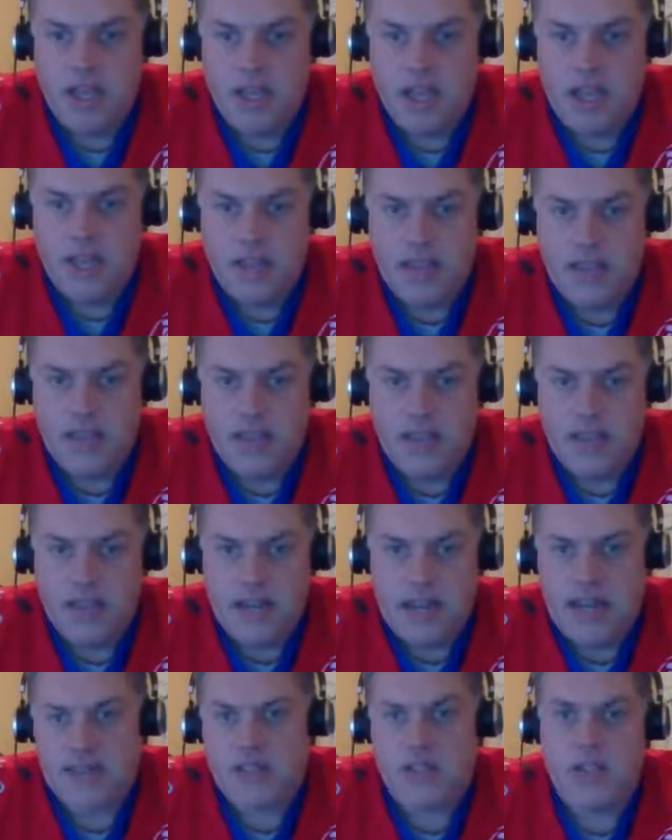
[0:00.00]
And then the
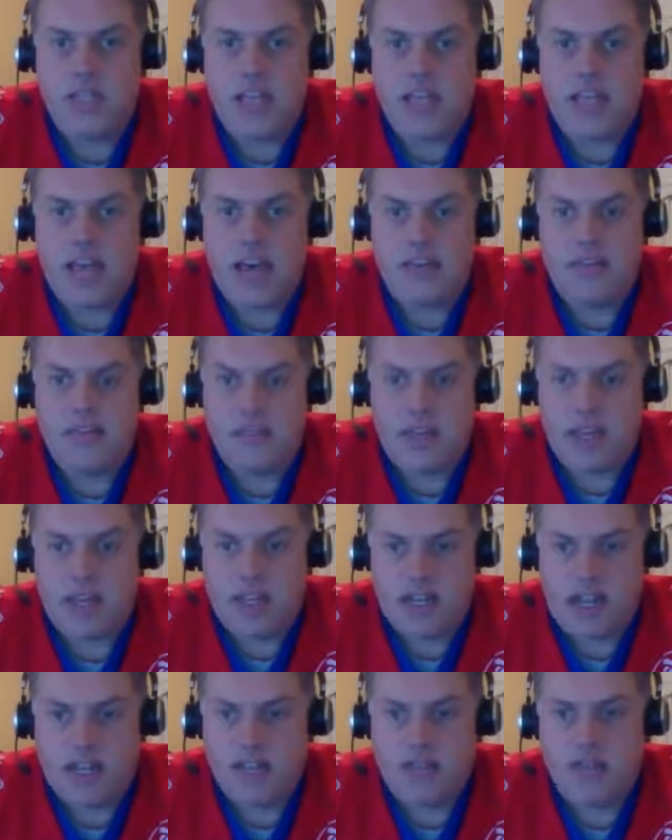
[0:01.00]
next day after that
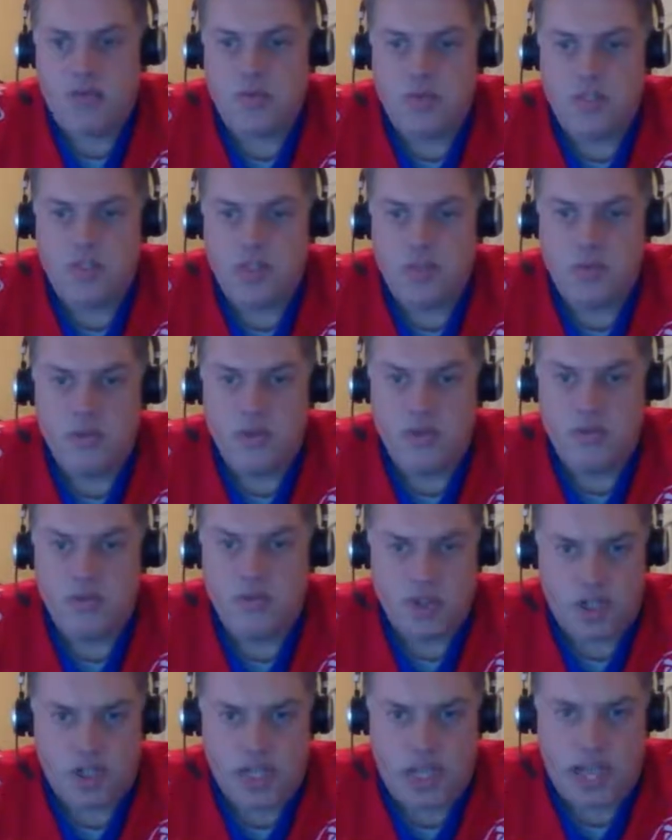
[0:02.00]
announcement, he was
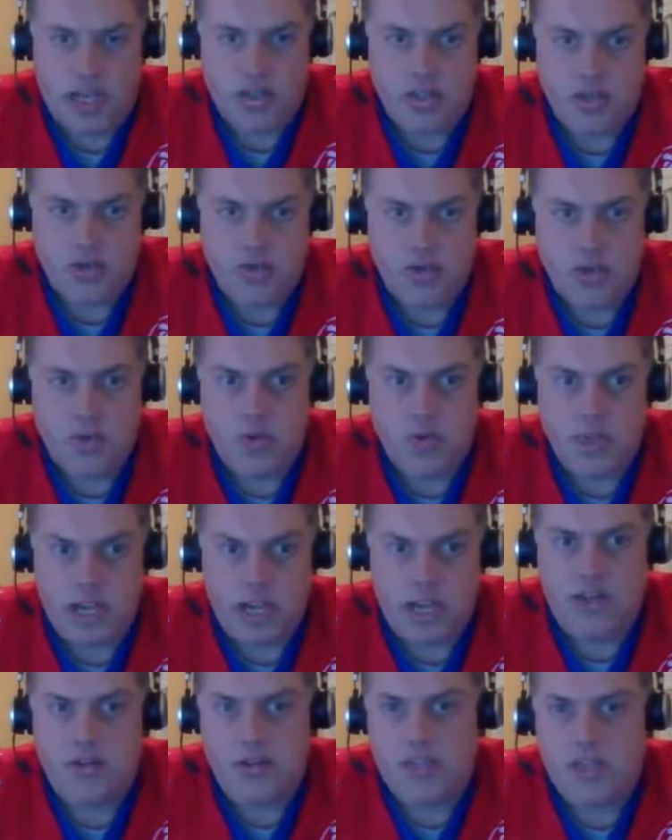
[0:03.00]
officially added to the
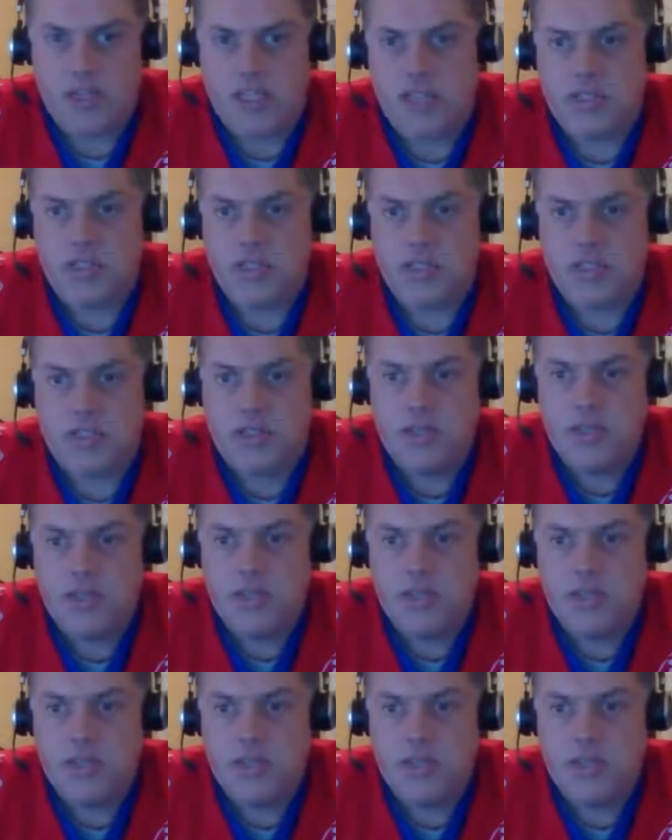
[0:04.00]
retired list.